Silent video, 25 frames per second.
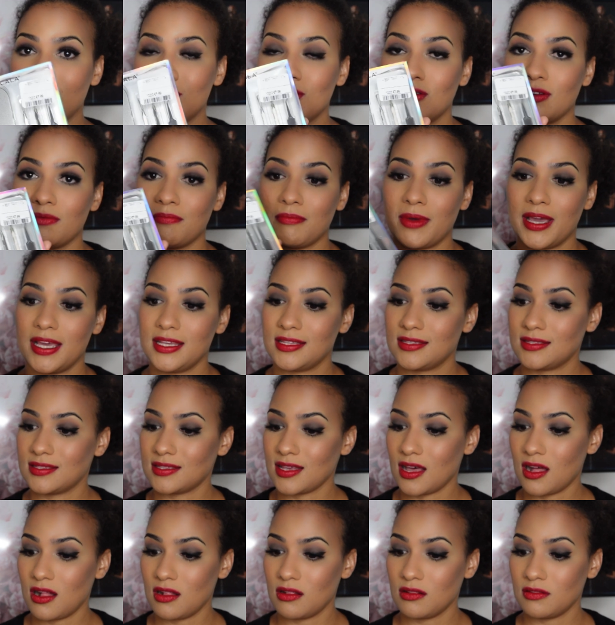got
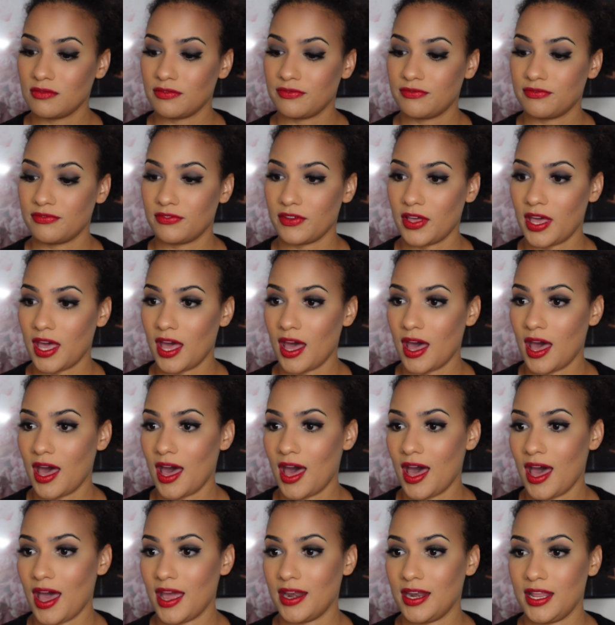myself
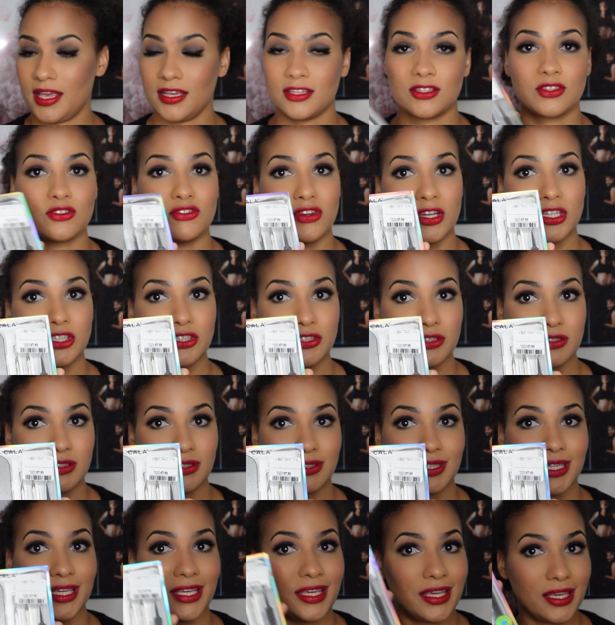an
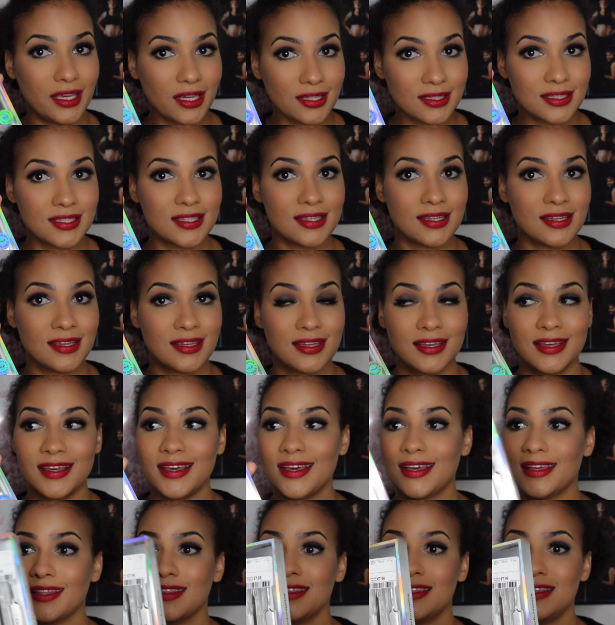extraction kit.
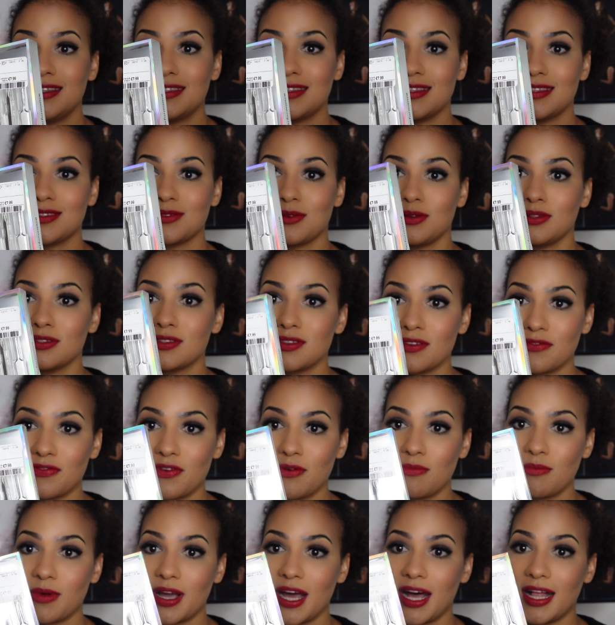This is also
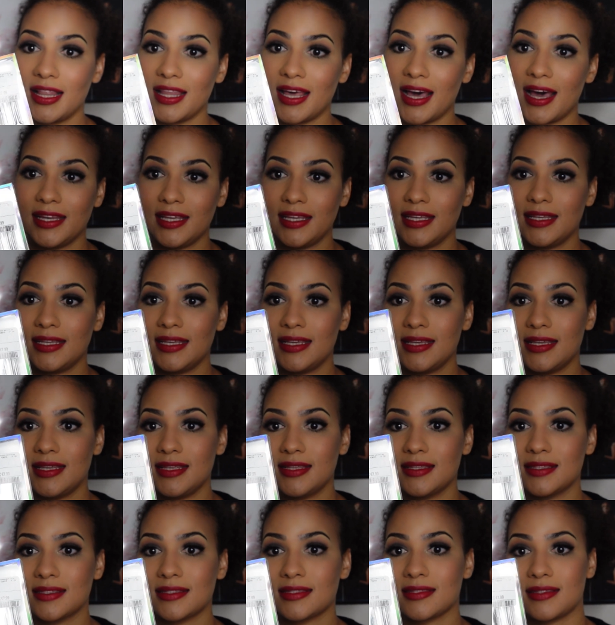from Color. It
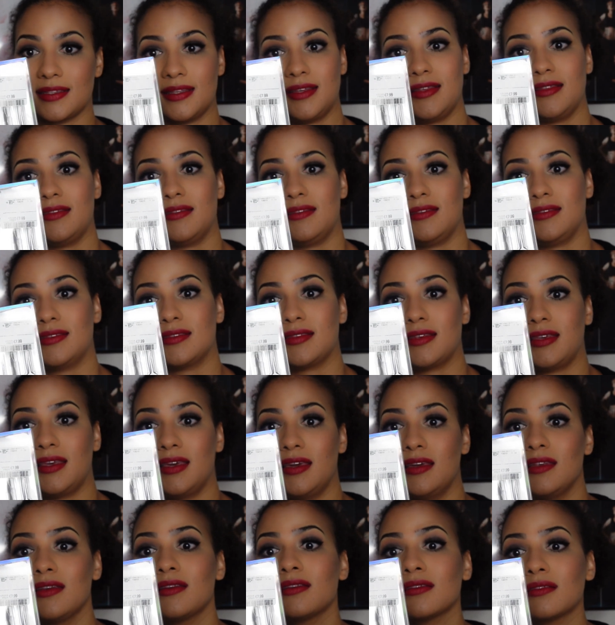is the
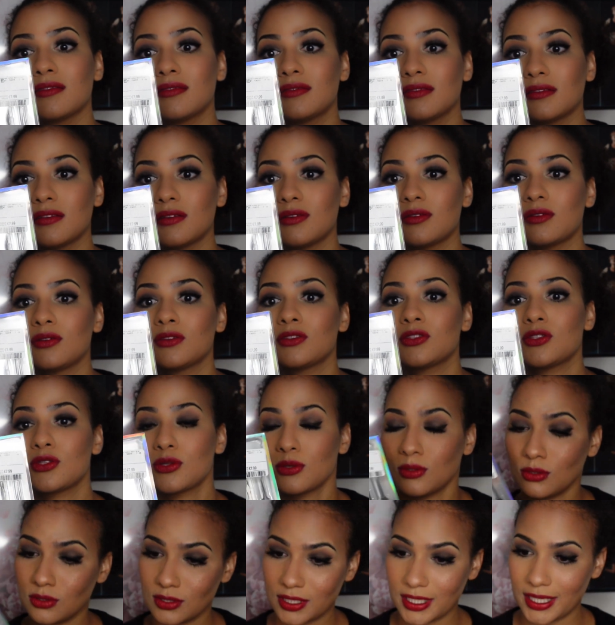Skin Glow
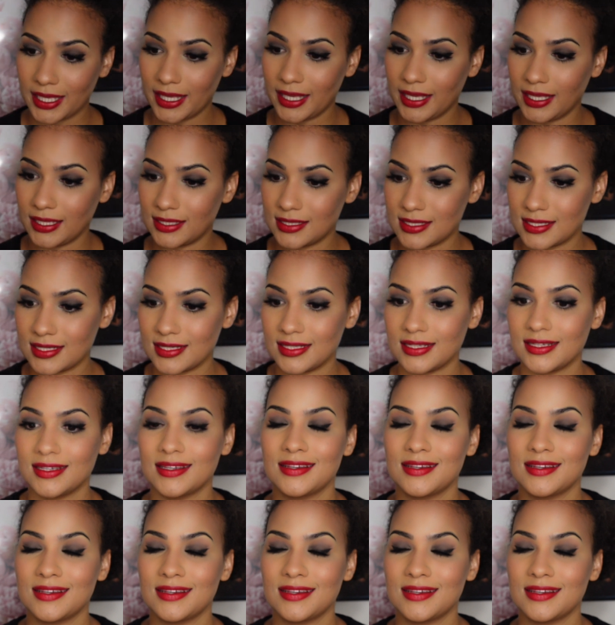Toolkit.